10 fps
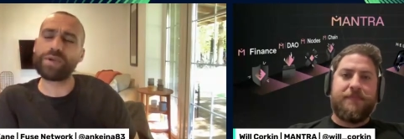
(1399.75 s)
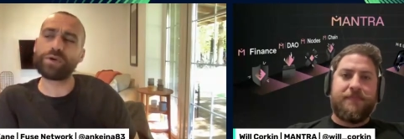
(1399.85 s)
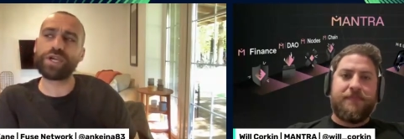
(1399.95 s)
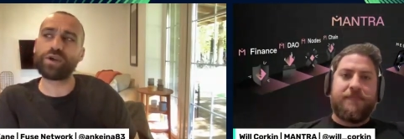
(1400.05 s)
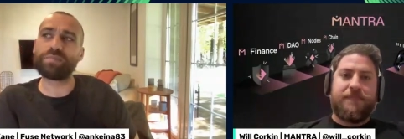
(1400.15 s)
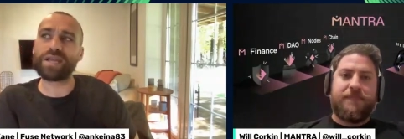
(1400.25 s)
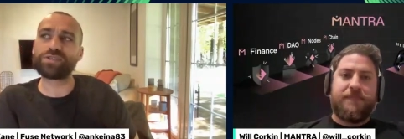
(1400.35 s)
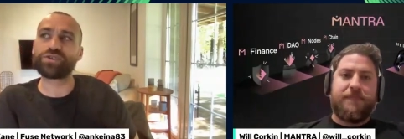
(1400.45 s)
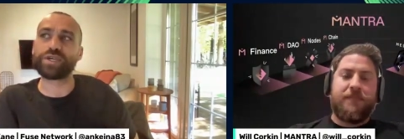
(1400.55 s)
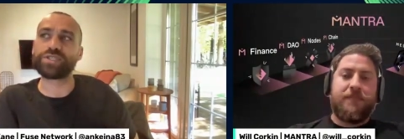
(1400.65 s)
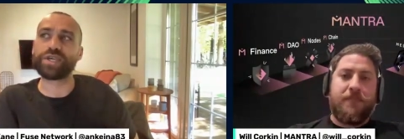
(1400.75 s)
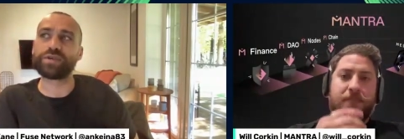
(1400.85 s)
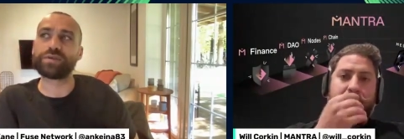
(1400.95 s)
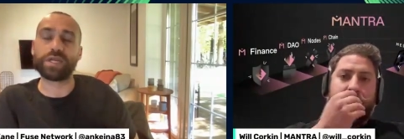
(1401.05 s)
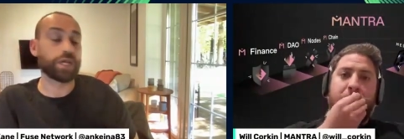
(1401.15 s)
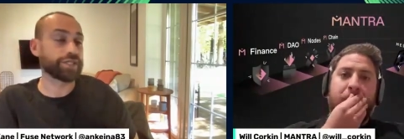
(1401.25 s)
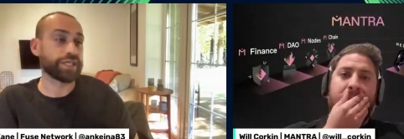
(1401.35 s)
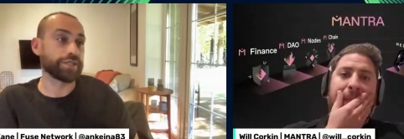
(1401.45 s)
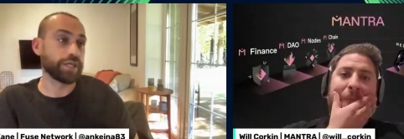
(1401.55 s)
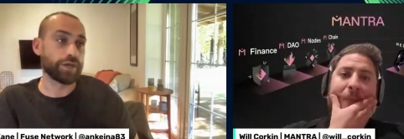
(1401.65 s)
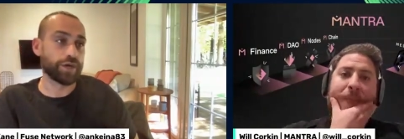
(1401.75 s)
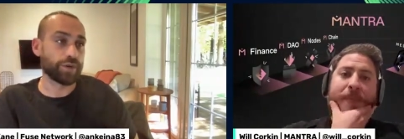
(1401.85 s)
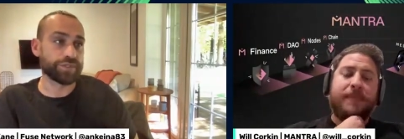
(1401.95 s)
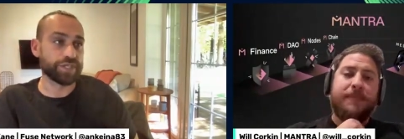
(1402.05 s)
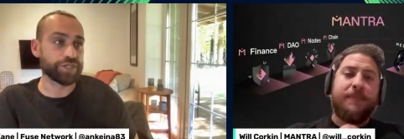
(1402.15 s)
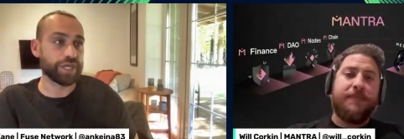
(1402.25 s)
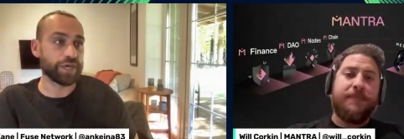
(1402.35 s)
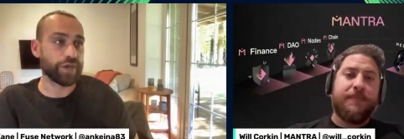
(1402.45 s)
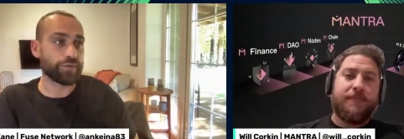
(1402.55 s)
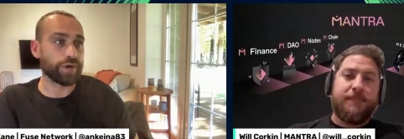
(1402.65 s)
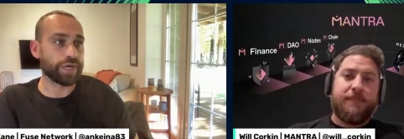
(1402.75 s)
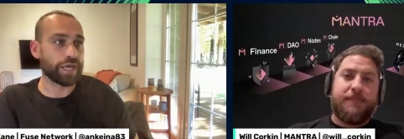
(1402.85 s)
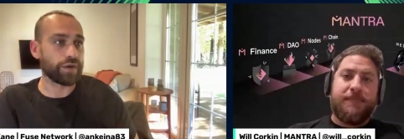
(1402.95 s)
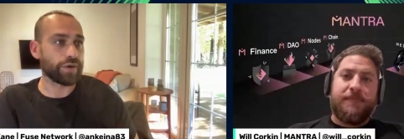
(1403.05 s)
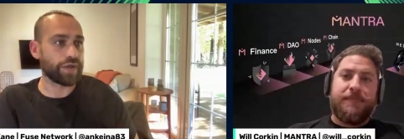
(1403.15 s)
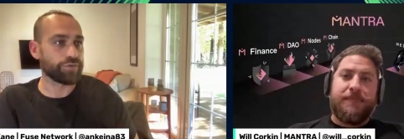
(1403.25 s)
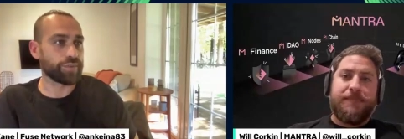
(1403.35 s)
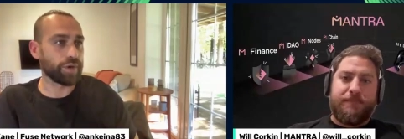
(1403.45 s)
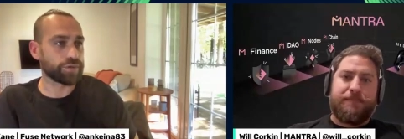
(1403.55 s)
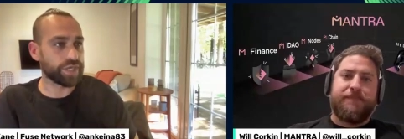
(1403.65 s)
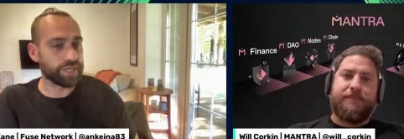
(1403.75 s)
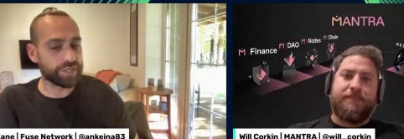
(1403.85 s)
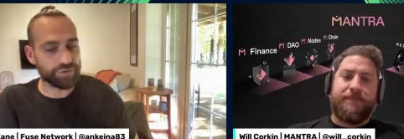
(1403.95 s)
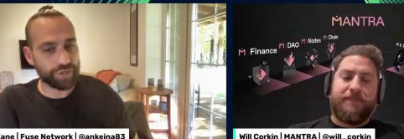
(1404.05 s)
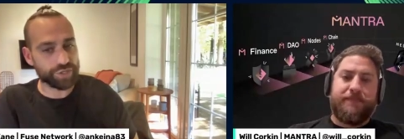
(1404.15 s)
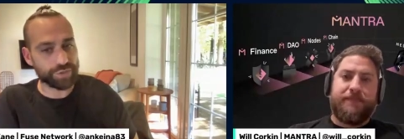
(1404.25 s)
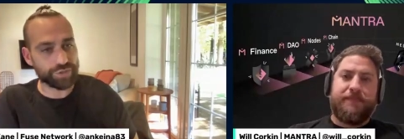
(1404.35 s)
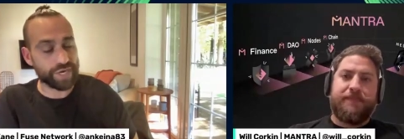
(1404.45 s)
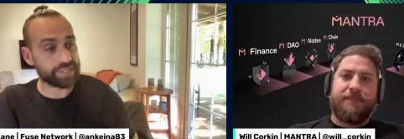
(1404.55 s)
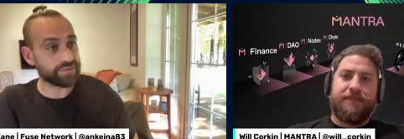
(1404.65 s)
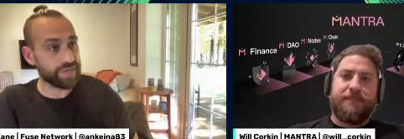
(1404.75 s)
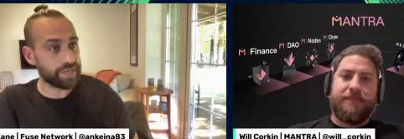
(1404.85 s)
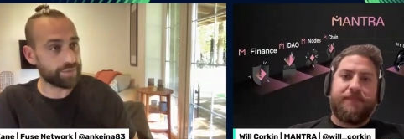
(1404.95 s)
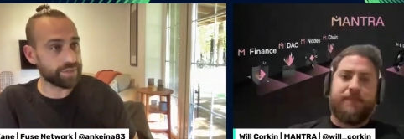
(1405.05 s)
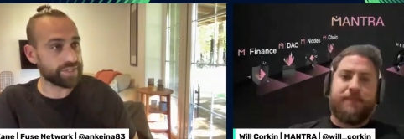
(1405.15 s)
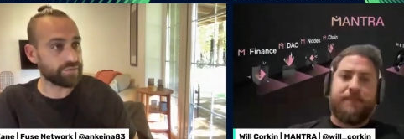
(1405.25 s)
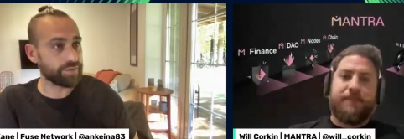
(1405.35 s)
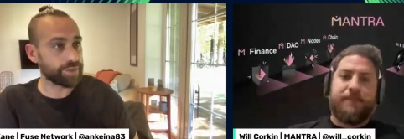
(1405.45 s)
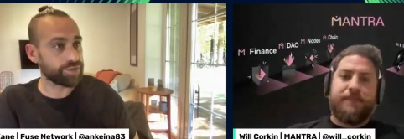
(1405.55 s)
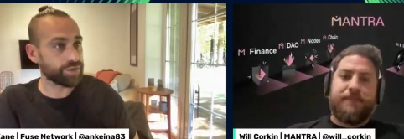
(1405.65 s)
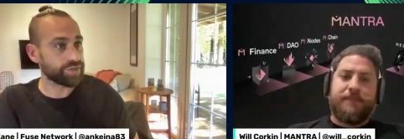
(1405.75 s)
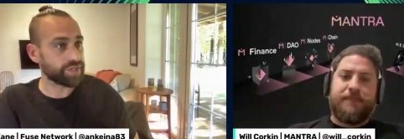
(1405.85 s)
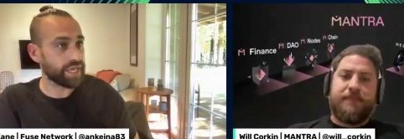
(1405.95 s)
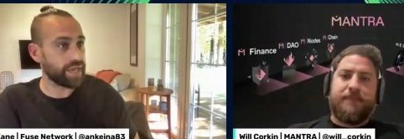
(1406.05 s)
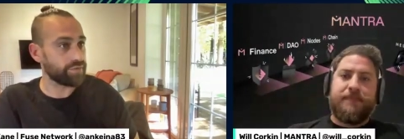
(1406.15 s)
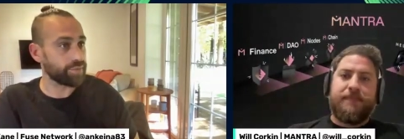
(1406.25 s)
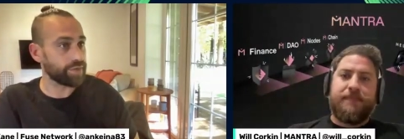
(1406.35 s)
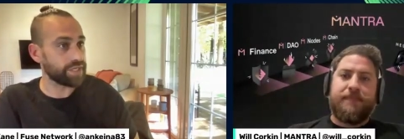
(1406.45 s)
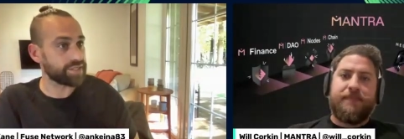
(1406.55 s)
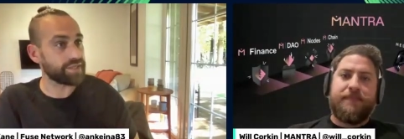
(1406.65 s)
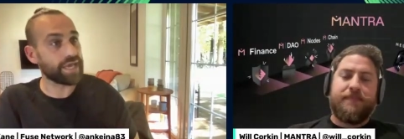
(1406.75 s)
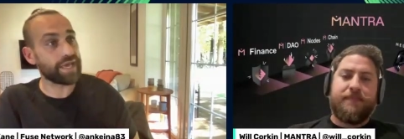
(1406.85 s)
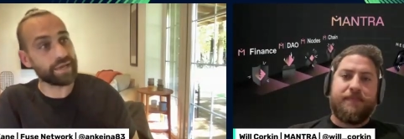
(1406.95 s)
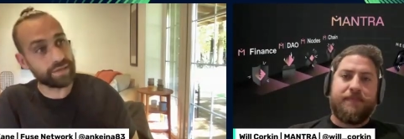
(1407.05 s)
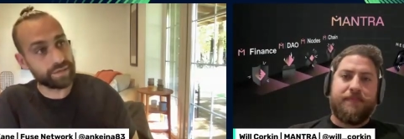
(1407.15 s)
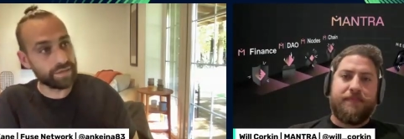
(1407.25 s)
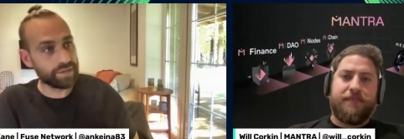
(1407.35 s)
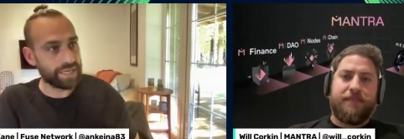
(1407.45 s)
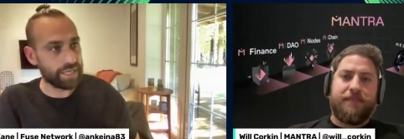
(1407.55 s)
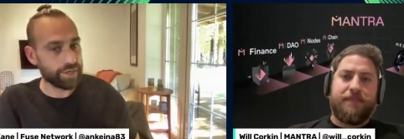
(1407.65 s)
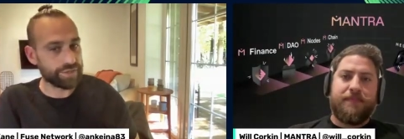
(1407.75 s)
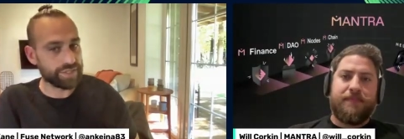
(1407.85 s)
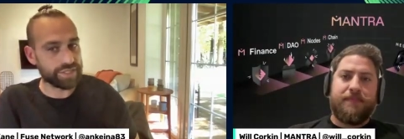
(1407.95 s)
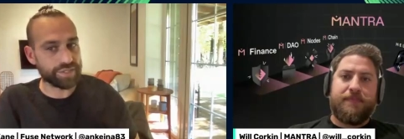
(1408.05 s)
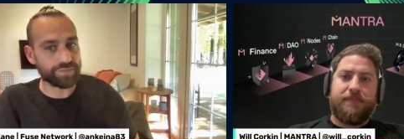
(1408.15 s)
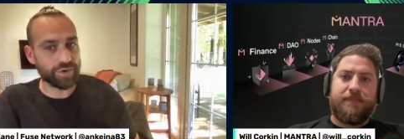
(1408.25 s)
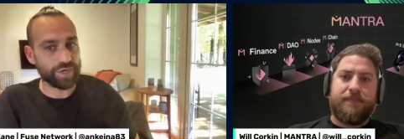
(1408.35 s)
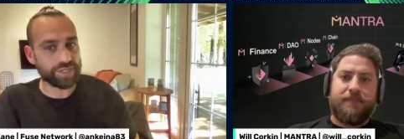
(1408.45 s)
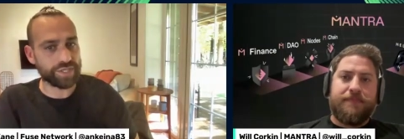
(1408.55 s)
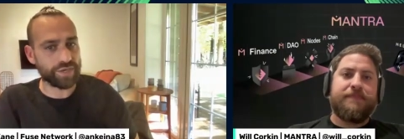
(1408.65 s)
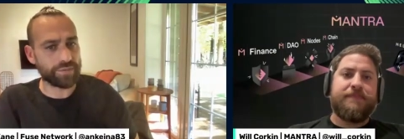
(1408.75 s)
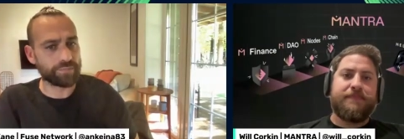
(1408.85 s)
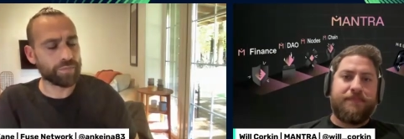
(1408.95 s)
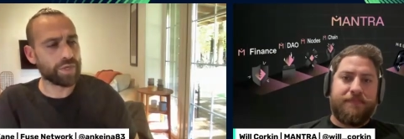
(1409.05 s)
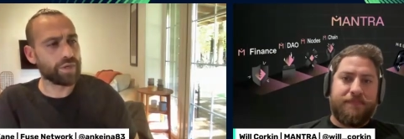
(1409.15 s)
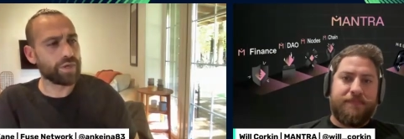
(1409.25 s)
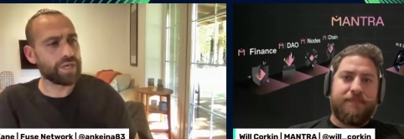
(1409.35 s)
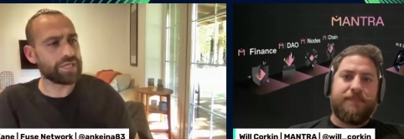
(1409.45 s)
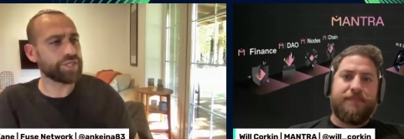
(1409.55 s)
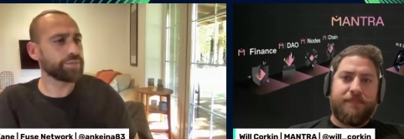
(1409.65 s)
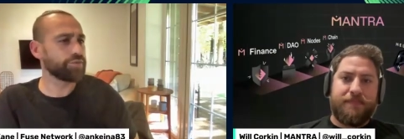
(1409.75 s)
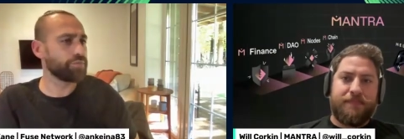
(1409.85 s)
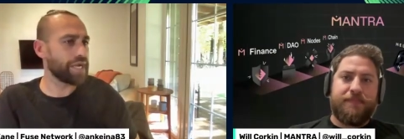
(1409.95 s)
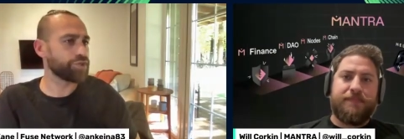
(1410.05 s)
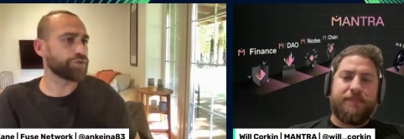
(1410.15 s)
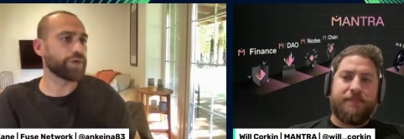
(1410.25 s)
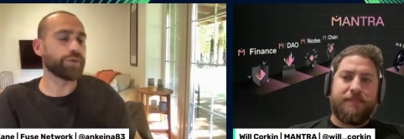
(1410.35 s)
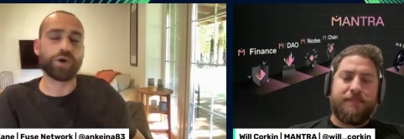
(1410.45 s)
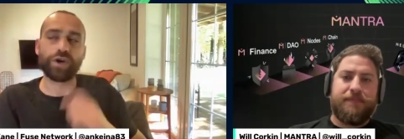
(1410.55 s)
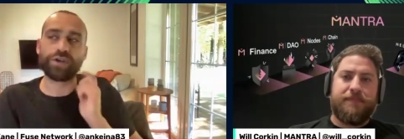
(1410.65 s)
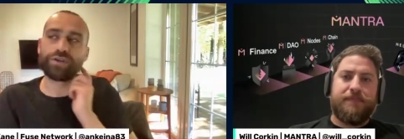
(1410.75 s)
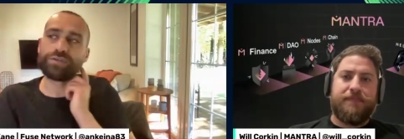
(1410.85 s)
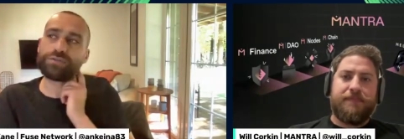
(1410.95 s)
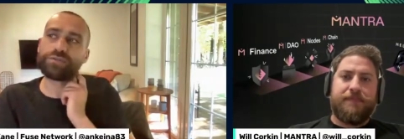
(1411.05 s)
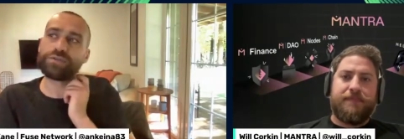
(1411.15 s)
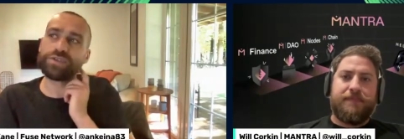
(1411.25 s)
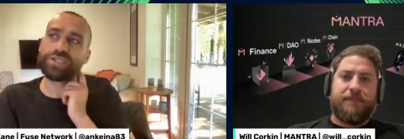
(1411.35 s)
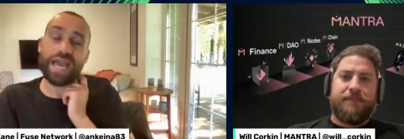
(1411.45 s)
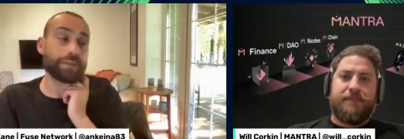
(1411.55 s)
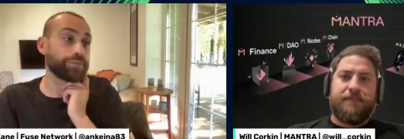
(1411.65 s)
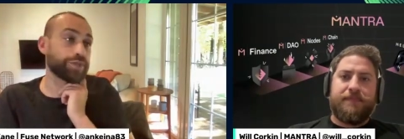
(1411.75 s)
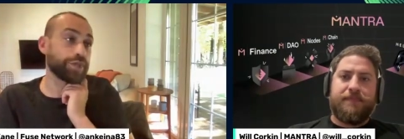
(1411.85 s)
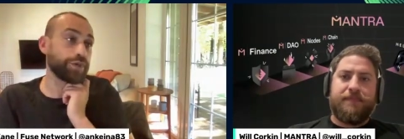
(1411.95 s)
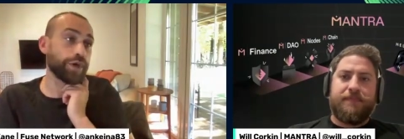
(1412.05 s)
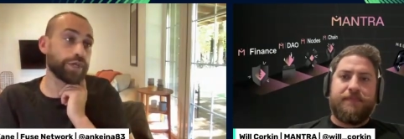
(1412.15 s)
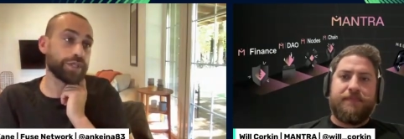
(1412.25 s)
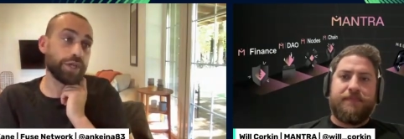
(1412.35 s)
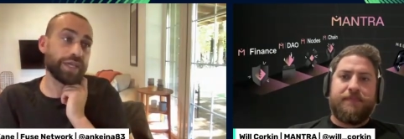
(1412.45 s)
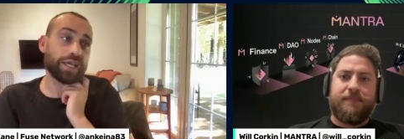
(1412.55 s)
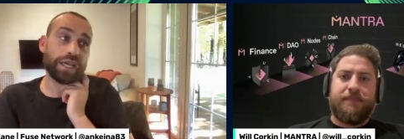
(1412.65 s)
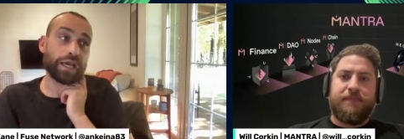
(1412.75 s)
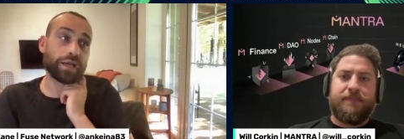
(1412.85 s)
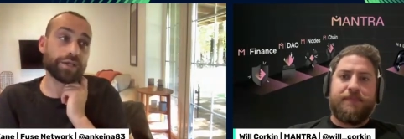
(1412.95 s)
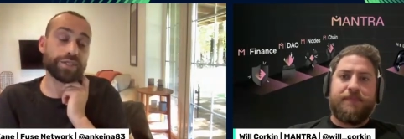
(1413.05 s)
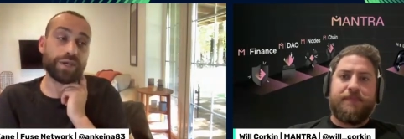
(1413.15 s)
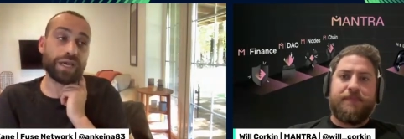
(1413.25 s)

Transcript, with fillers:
Speaker 1: building on Mantra, so like I said, there's a lot of competition out there right now. Every mm-hmm. blockchain is trying to attract developers. Everybody's trying to get everybody into their ecosystem, right? So in terms of Mantra, what kind of dApps are you guys looking at? Like,